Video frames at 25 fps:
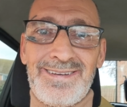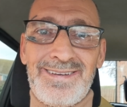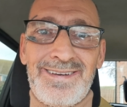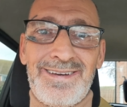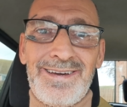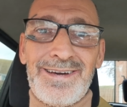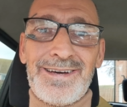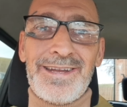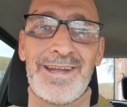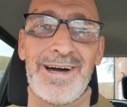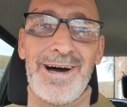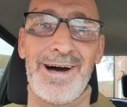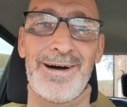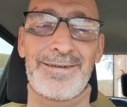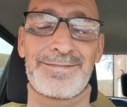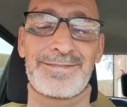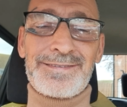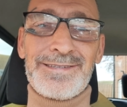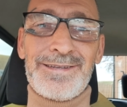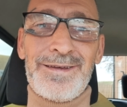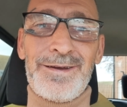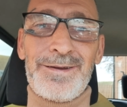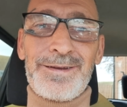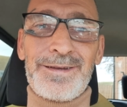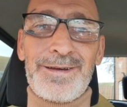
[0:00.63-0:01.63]
Good
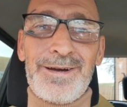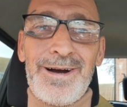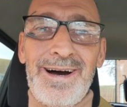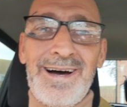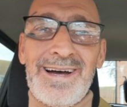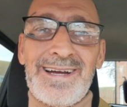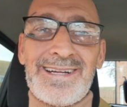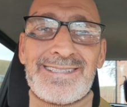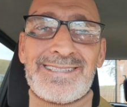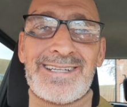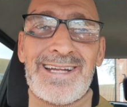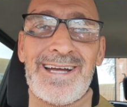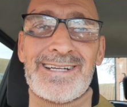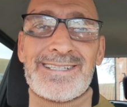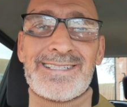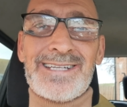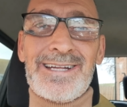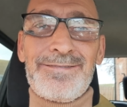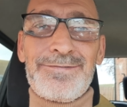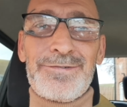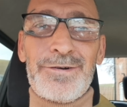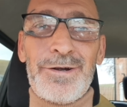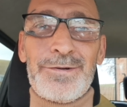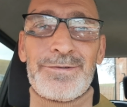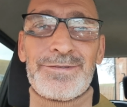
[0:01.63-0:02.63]
afternoon, guys. How's
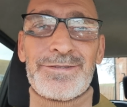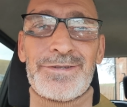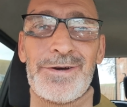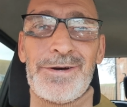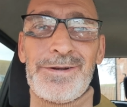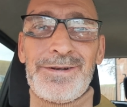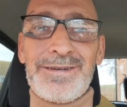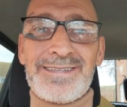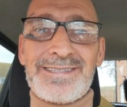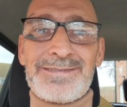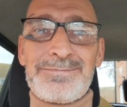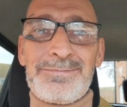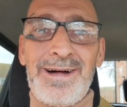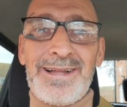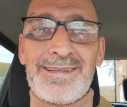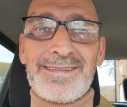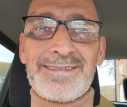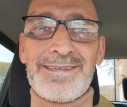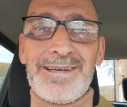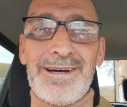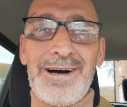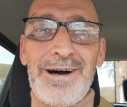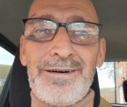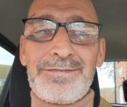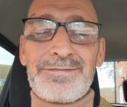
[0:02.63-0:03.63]
everyone doing this
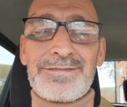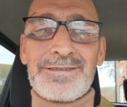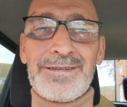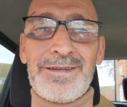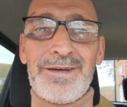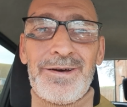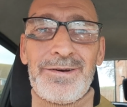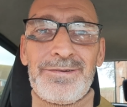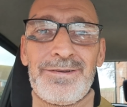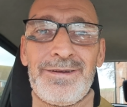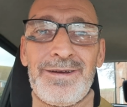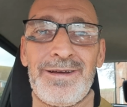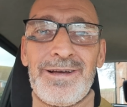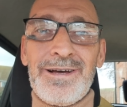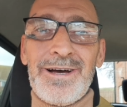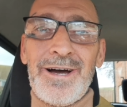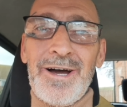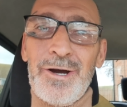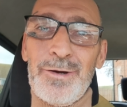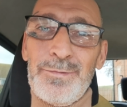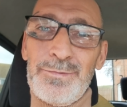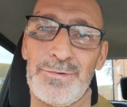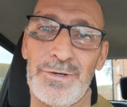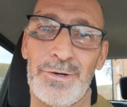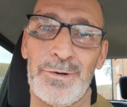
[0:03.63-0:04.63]
Monday afternoon?
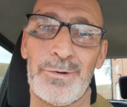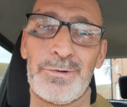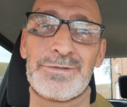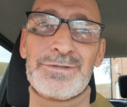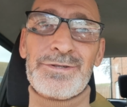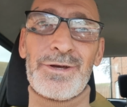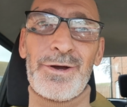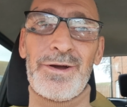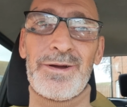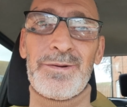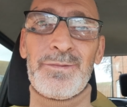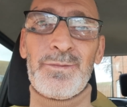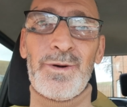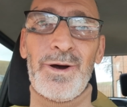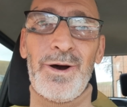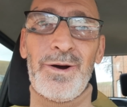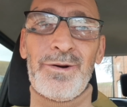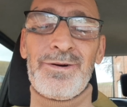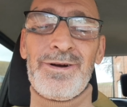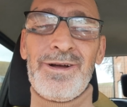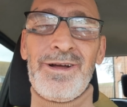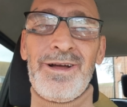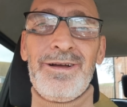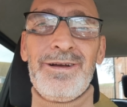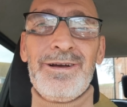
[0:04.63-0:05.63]
Hope you're all doing
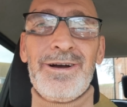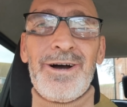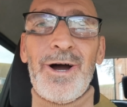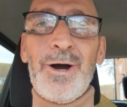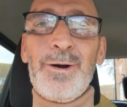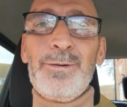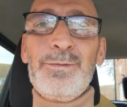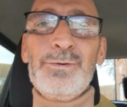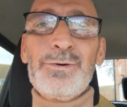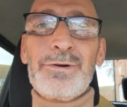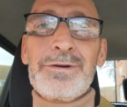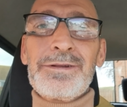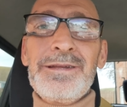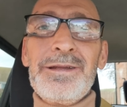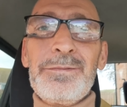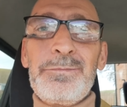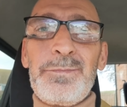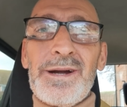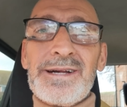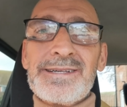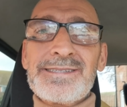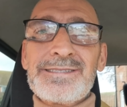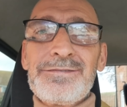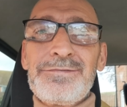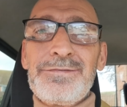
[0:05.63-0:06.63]
well. Hope you're all in the
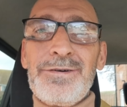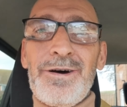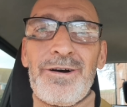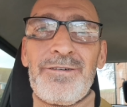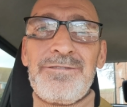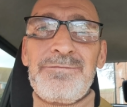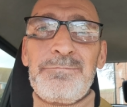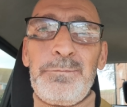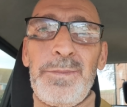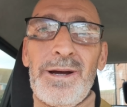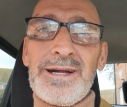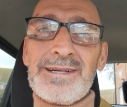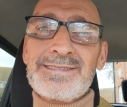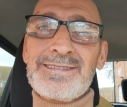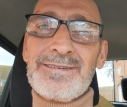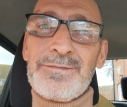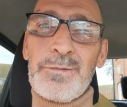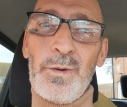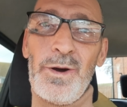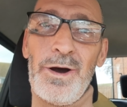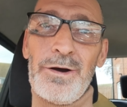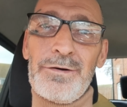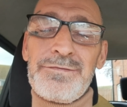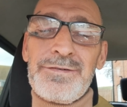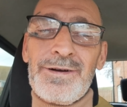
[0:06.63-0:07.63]
best of health, best of
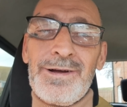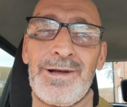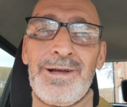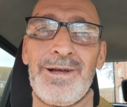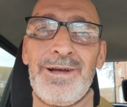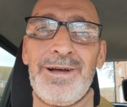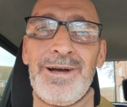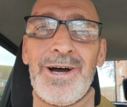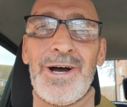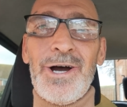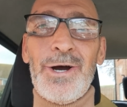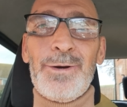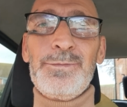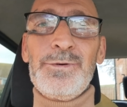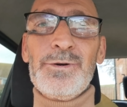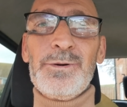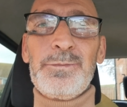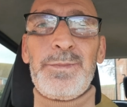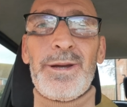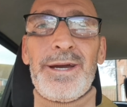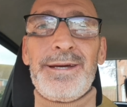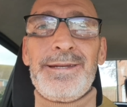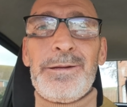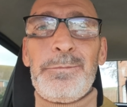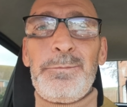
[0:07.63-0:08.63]
wealth. Hope you're
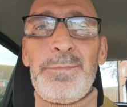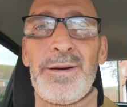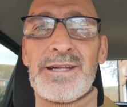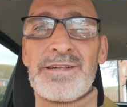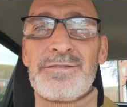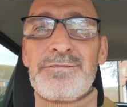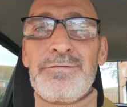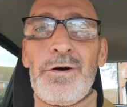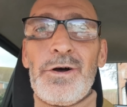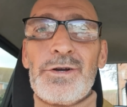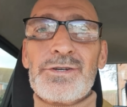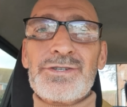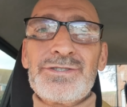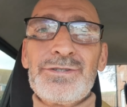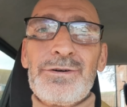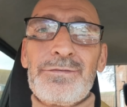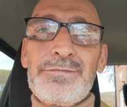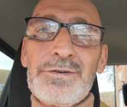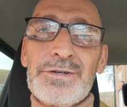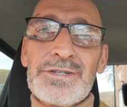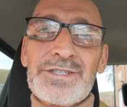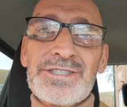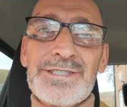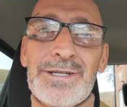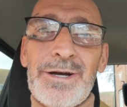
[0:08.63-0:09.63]
being the best version of
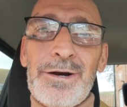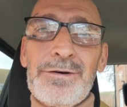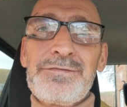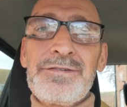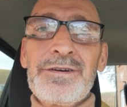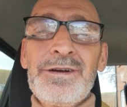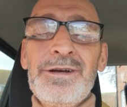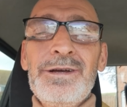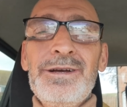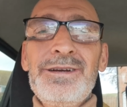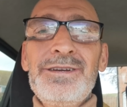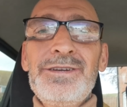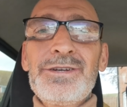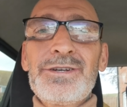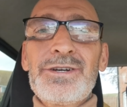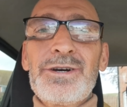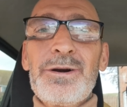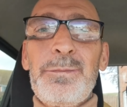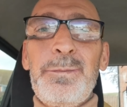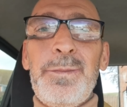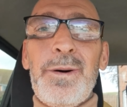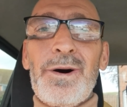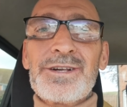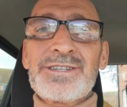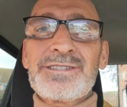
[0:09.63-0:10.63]
yourself you
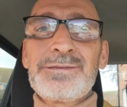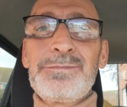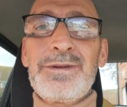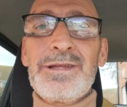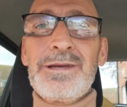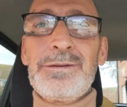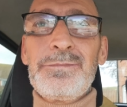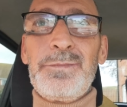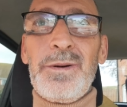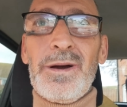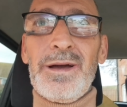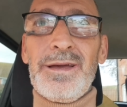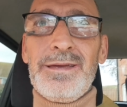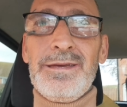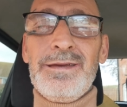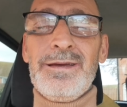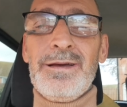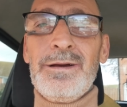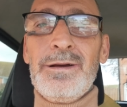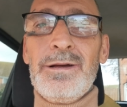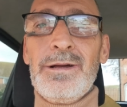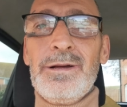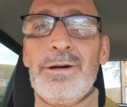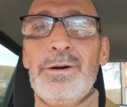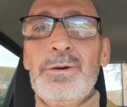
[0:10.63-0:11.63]
could possibly be.
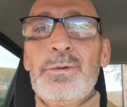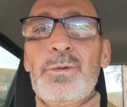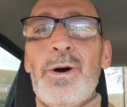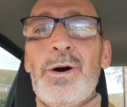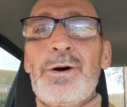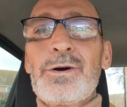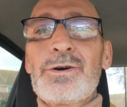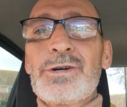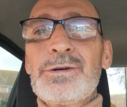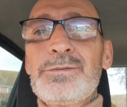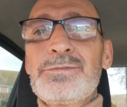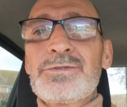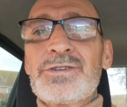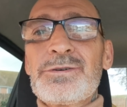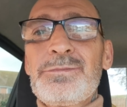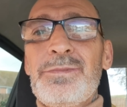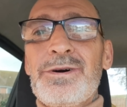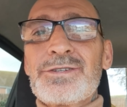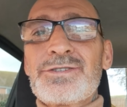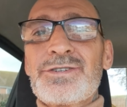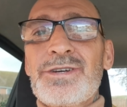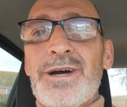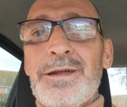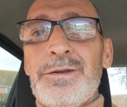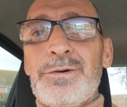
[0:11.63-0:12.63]
Welcome to
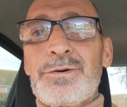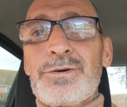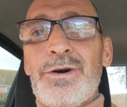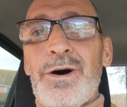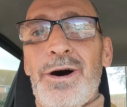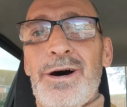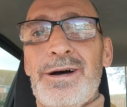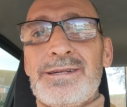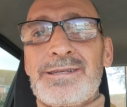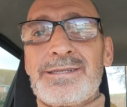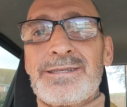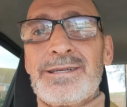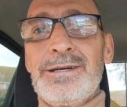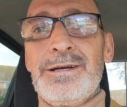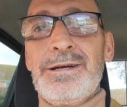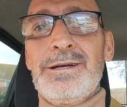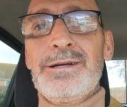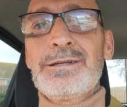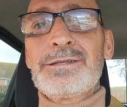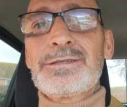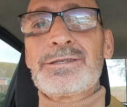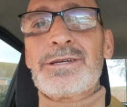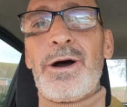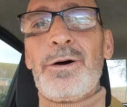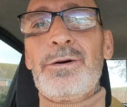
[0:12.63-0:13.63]
my channel, guys,
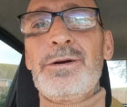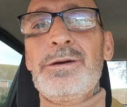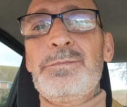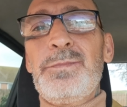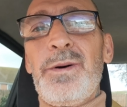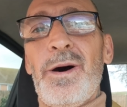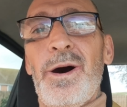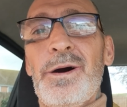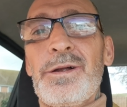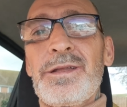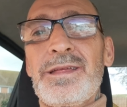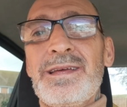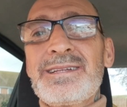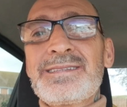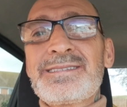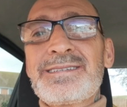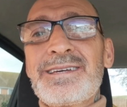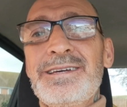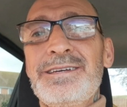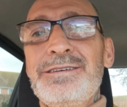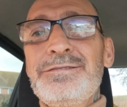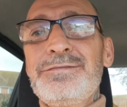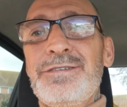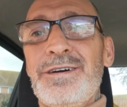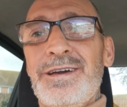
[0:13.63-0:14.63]
Joey Barnett
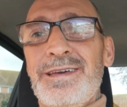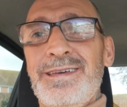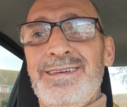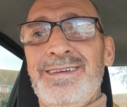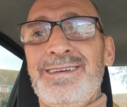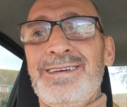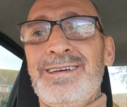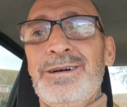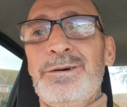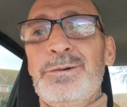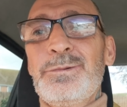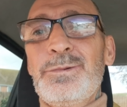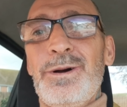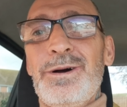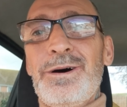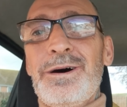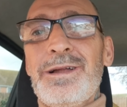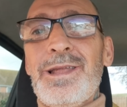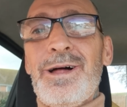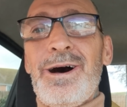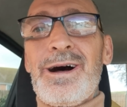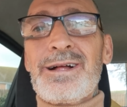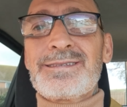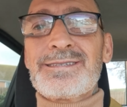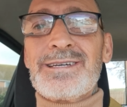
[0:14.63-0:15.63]
TV, where I
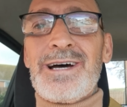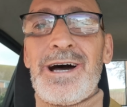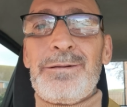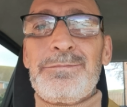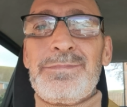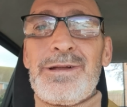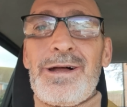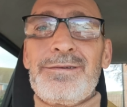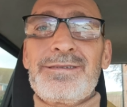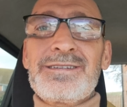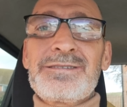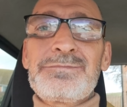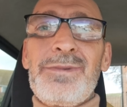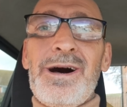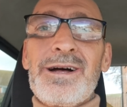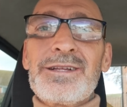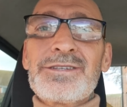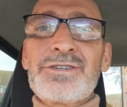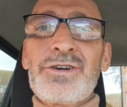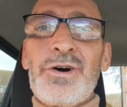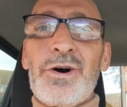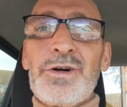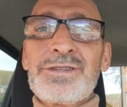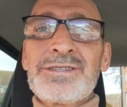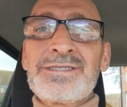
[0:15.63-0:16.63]
like to upload as
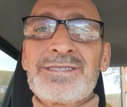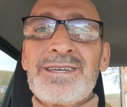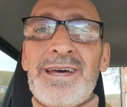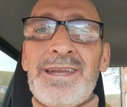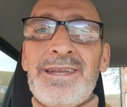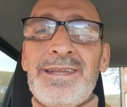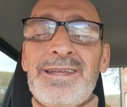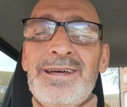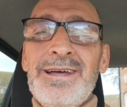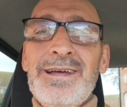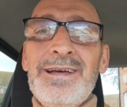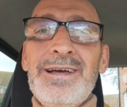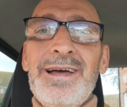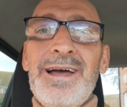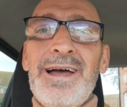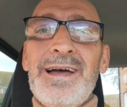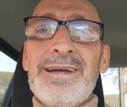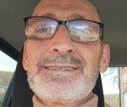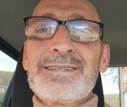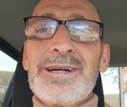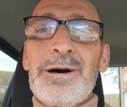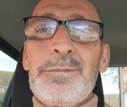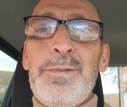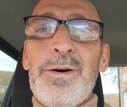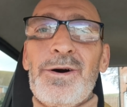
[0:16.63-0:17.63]
much content
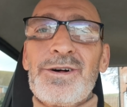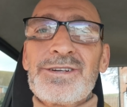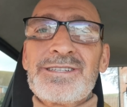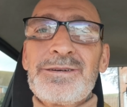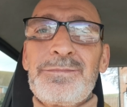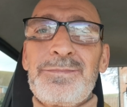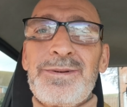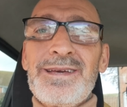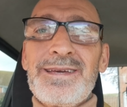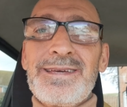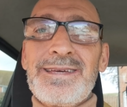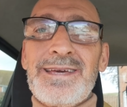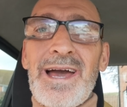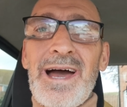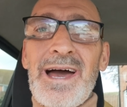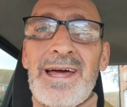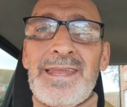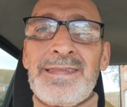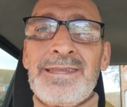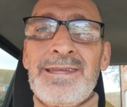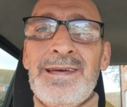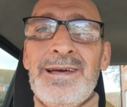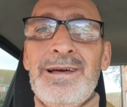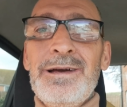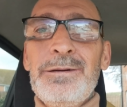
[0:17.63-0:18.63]
as I possibly
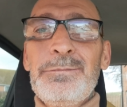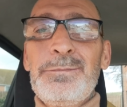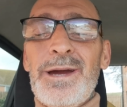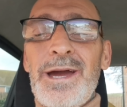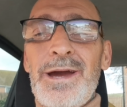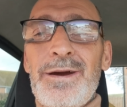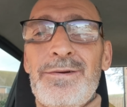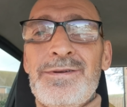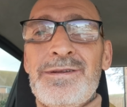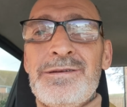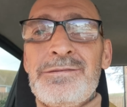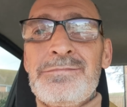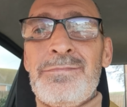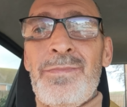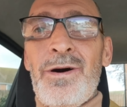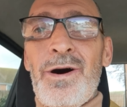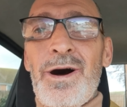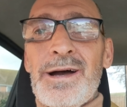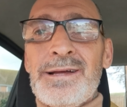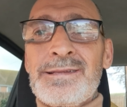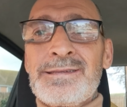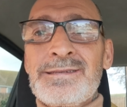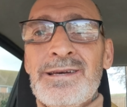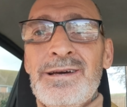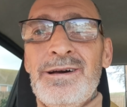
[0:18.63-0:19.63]
can, bearing in
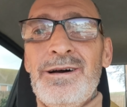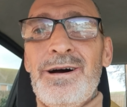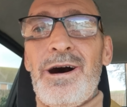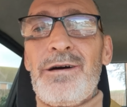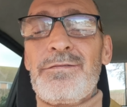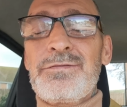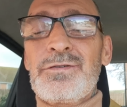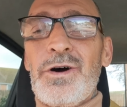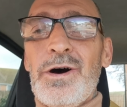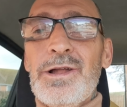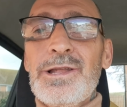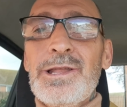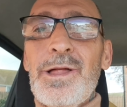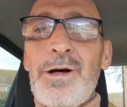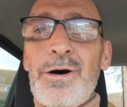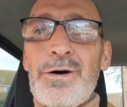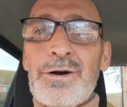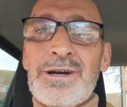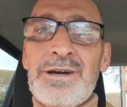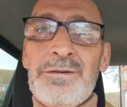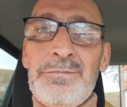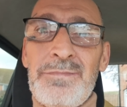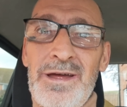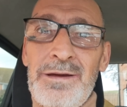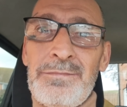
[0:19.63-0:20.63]
mind I've got a lot
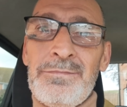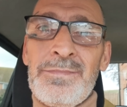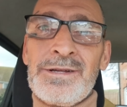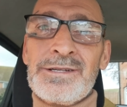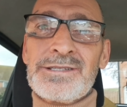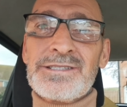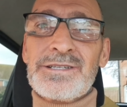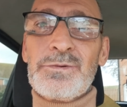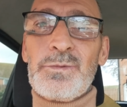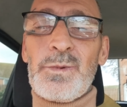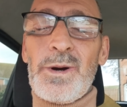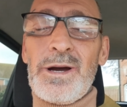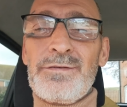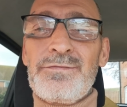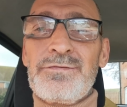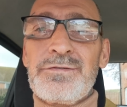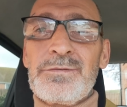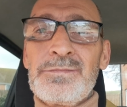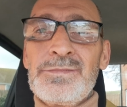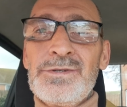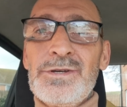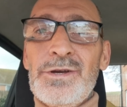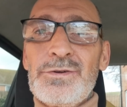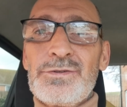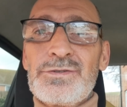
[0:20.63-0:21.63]
of commitments away
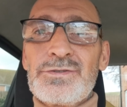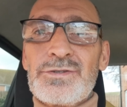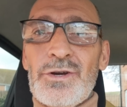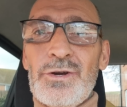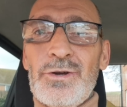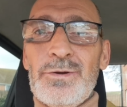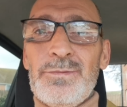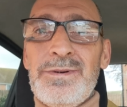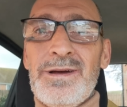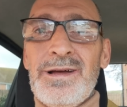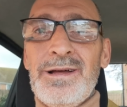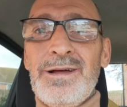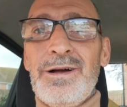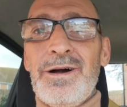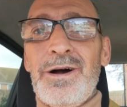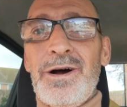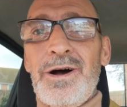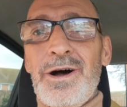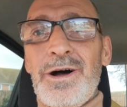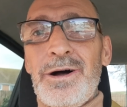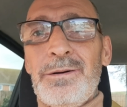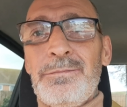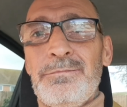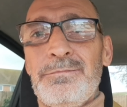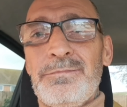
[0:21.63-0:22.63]
from YouTube.
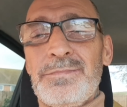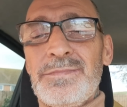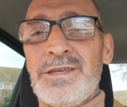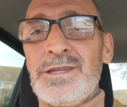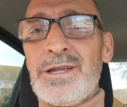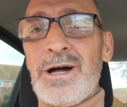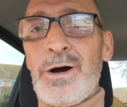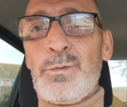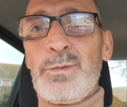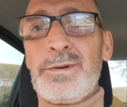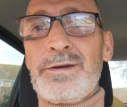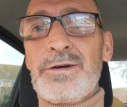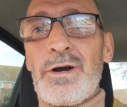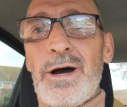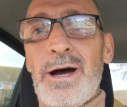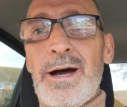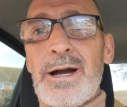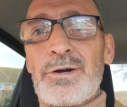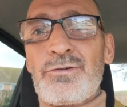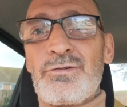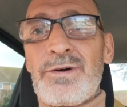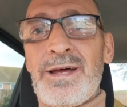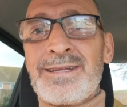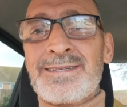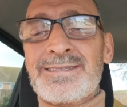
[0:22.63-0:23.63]
Um, you know, we've got our
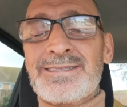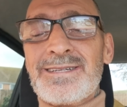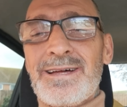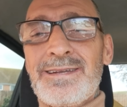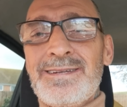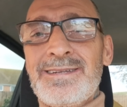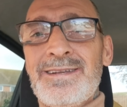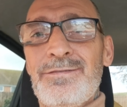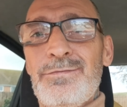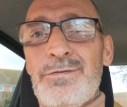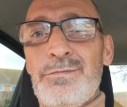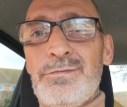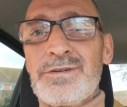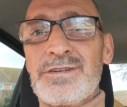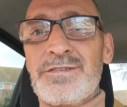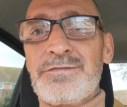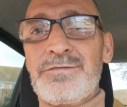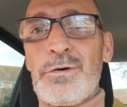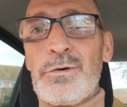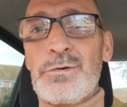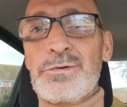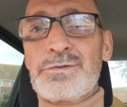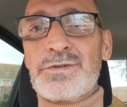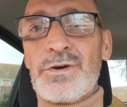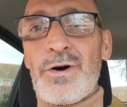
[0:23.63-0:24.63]
grandson living with us
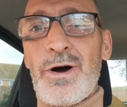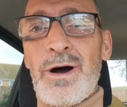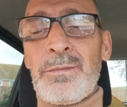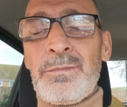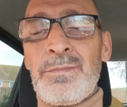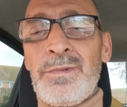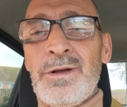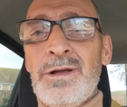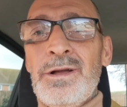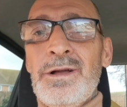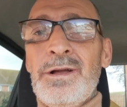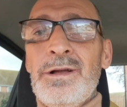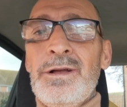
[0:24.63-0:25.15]
full time.